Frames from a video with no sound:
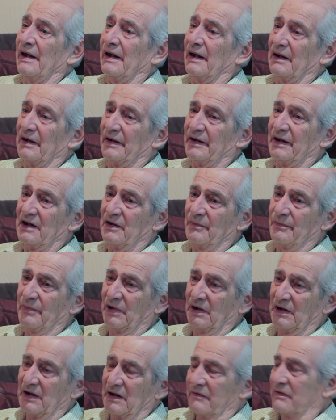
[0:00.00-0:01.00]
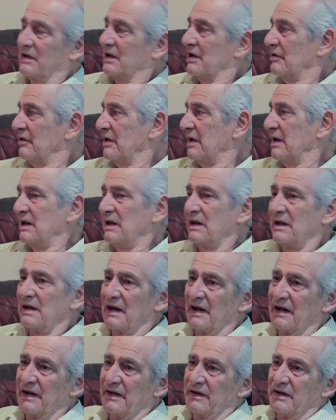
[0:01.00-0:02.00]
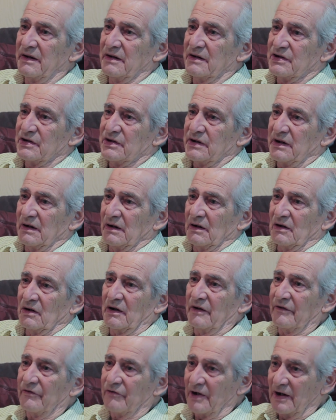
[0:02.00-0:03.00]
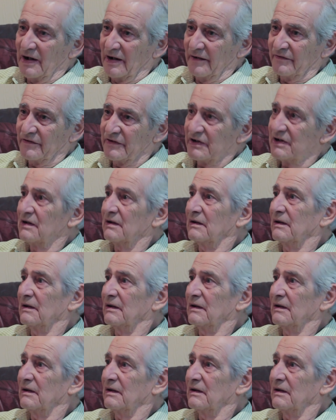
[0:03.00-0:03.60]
I don't believe there are any atheists in life rafts.